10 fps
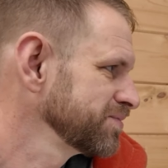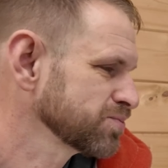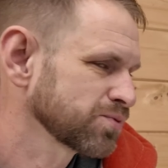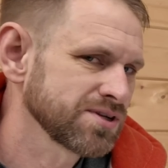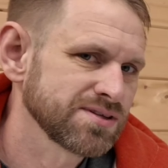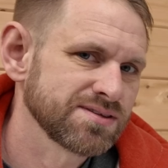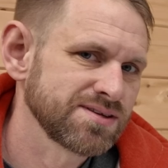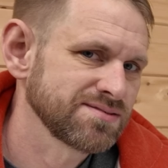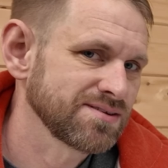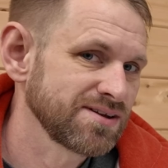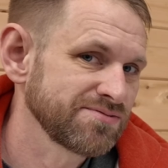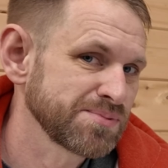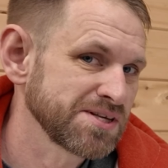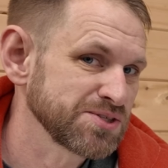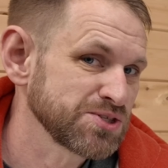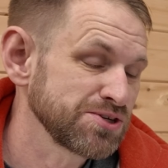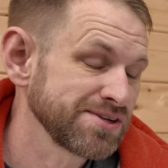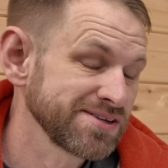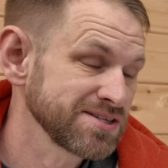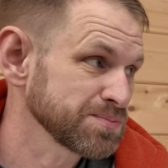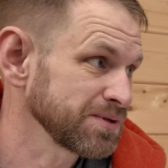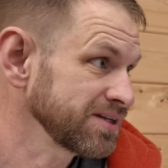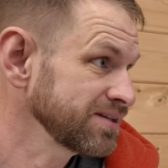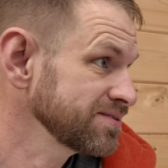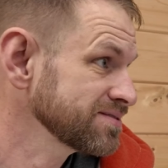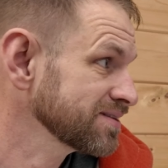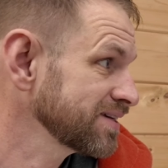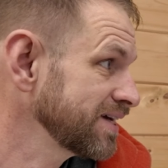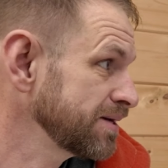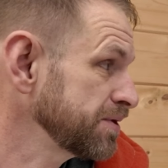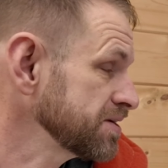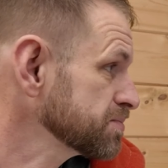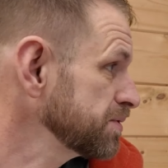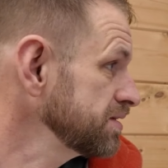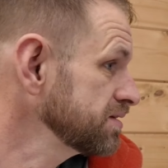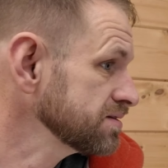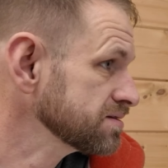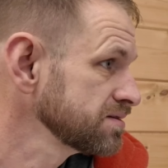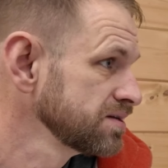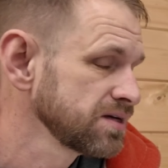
It's one of the things I love about the studio display, those epic speakers.